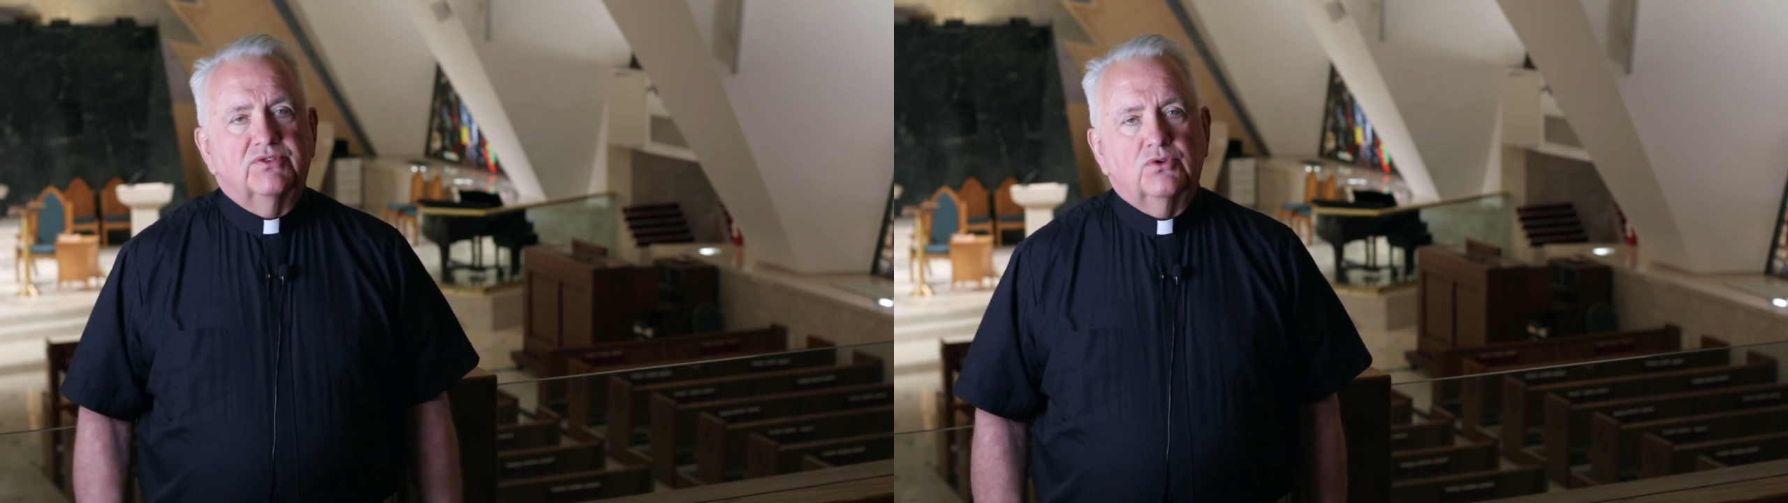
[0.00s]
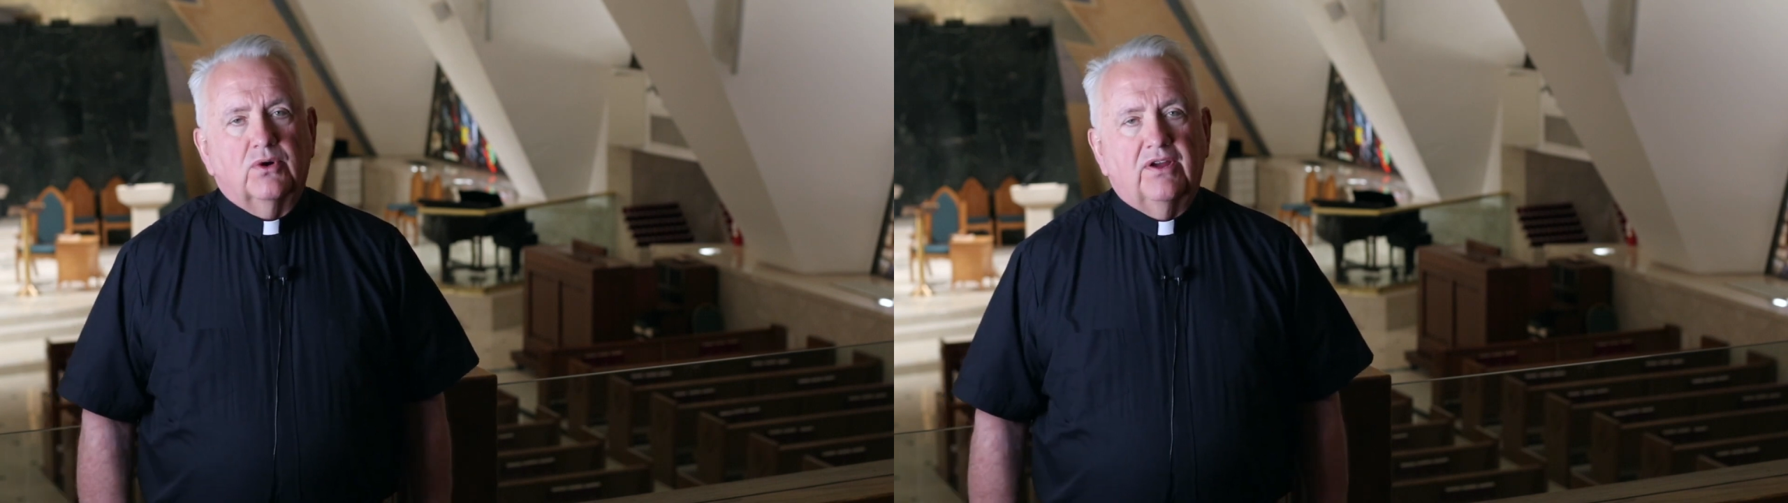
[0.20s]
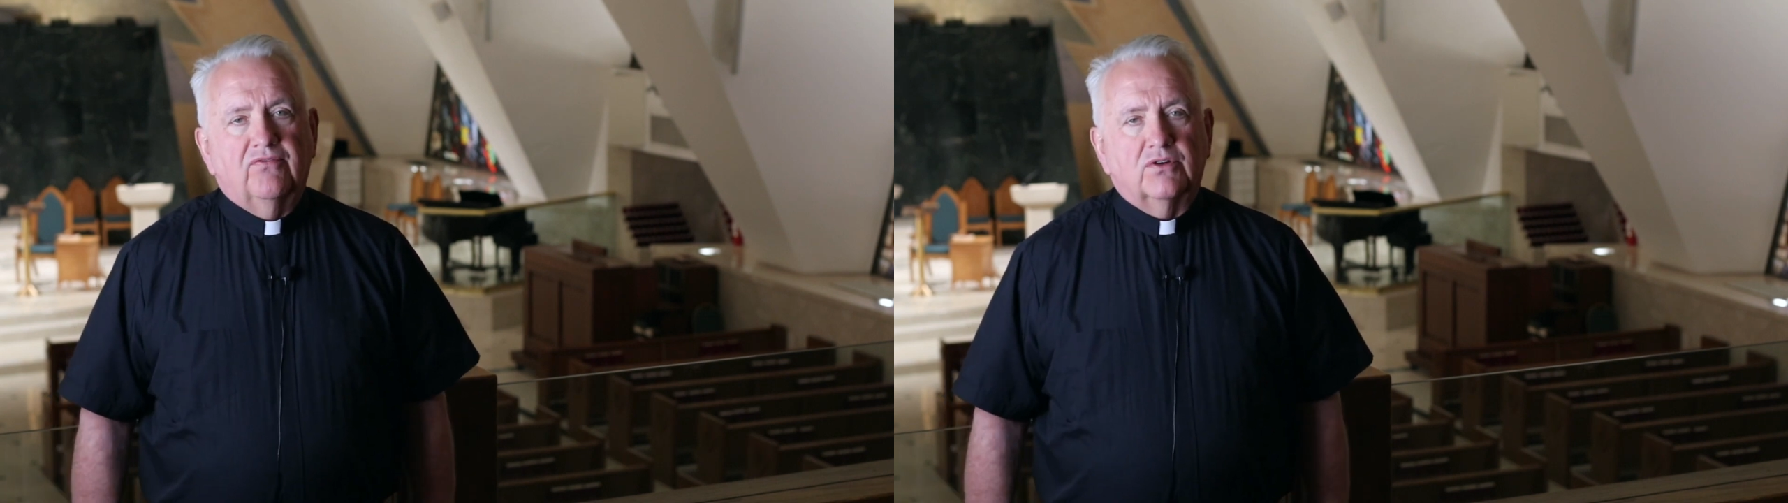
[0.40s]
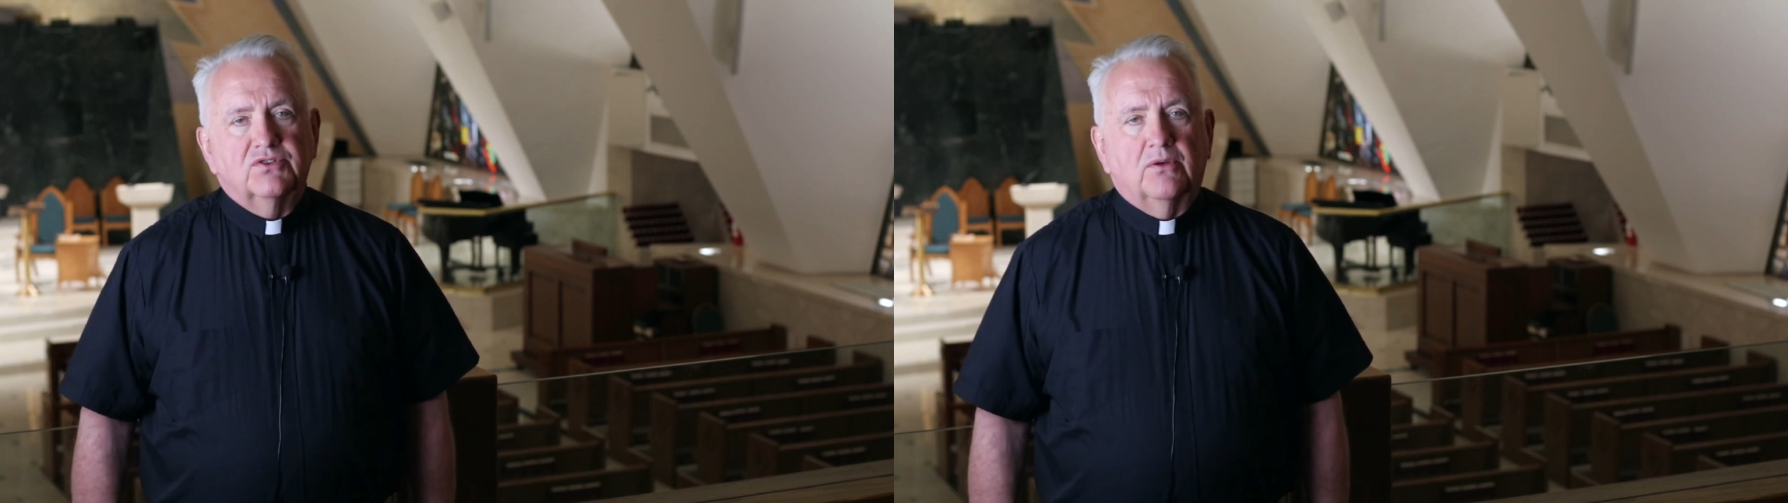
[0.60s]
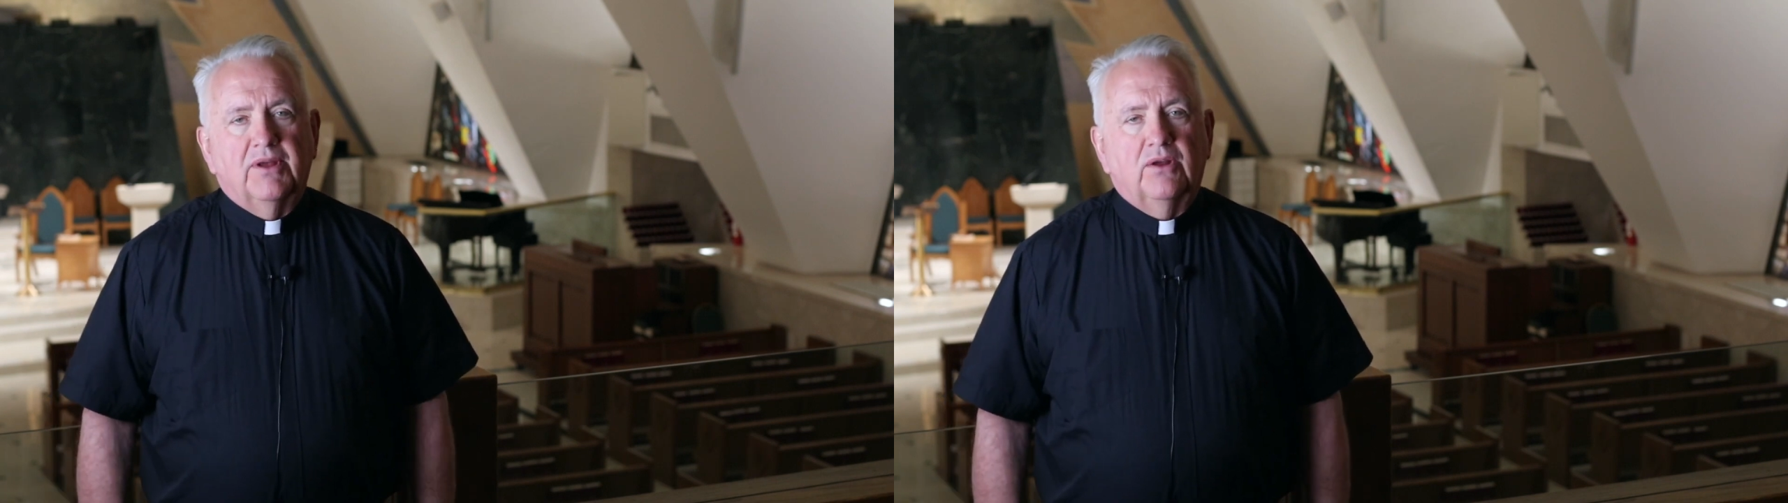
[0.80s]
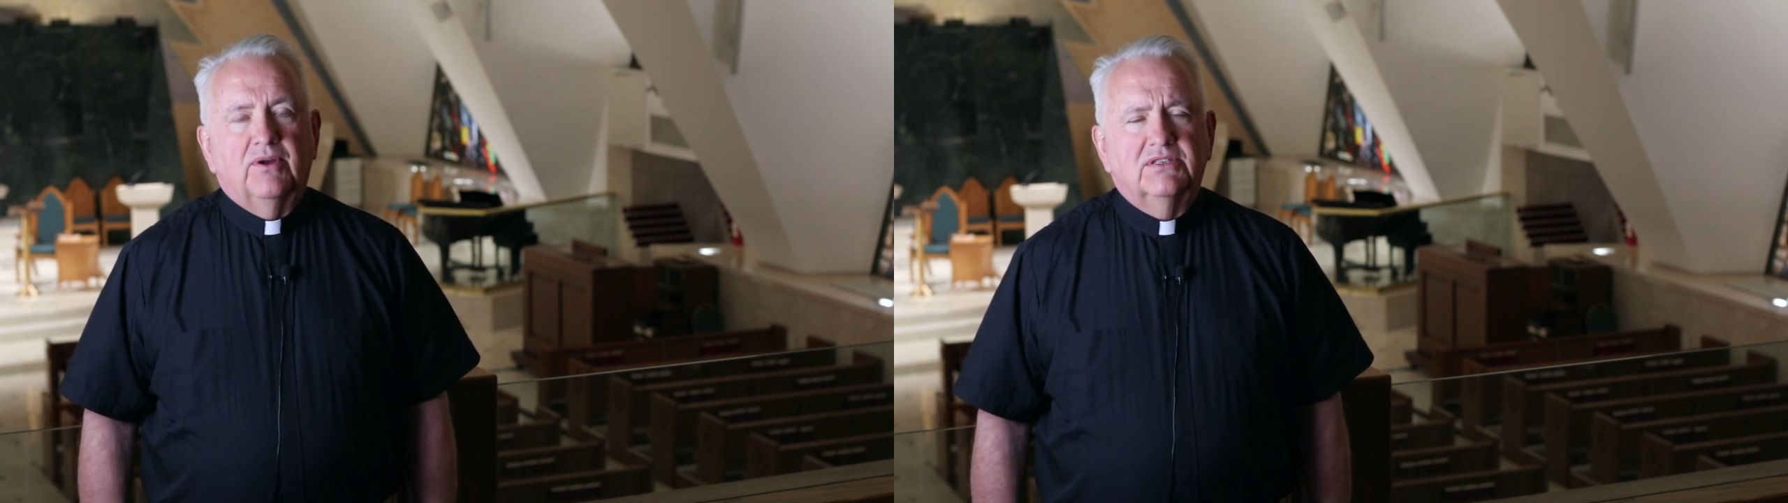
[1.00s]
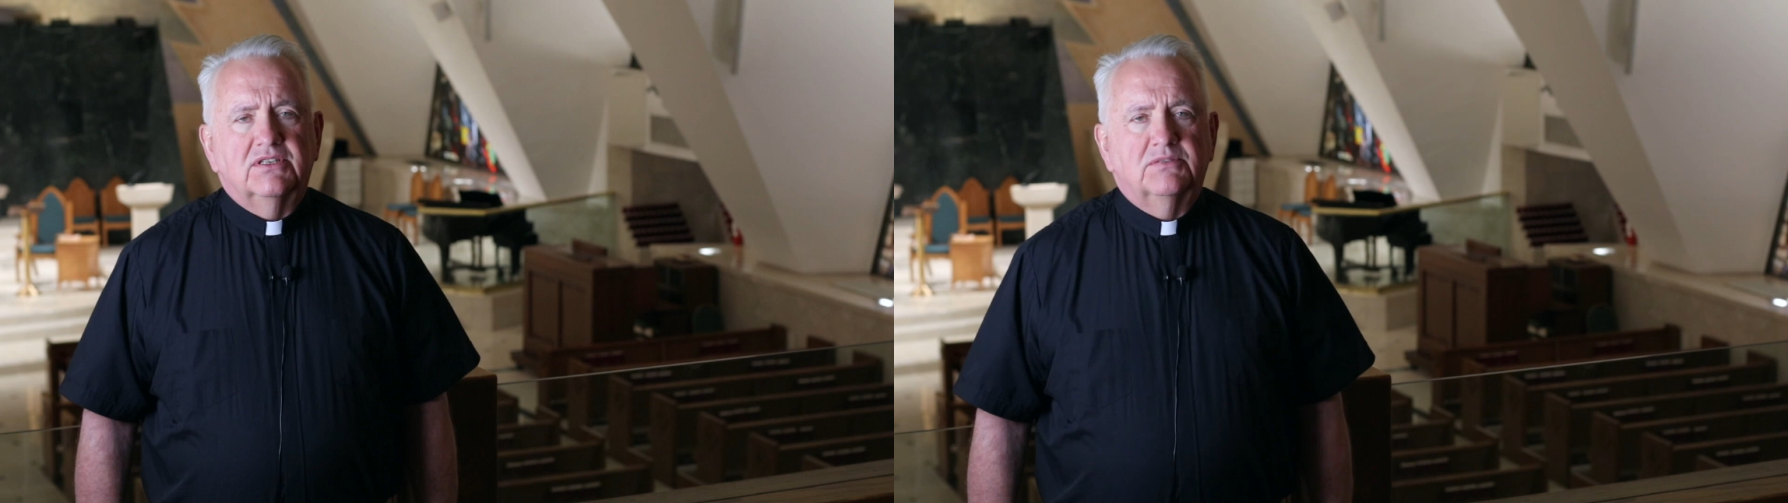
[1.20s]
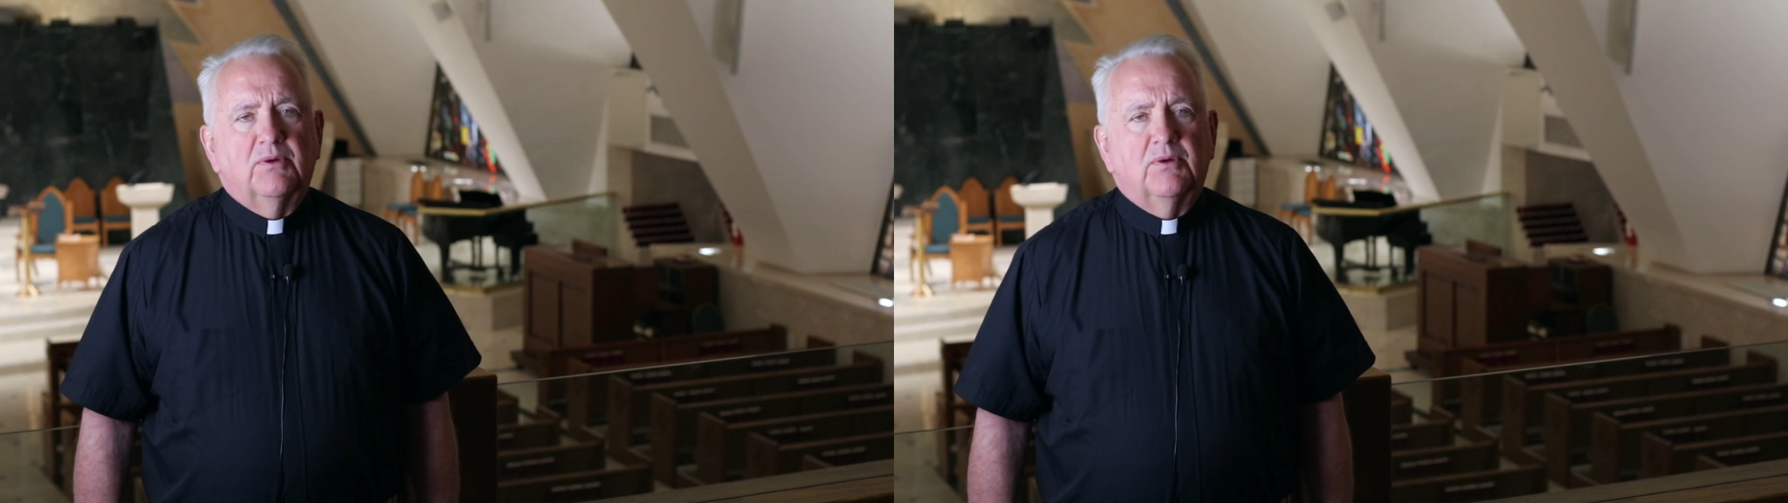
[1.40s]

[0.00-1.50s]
story for so many reasons,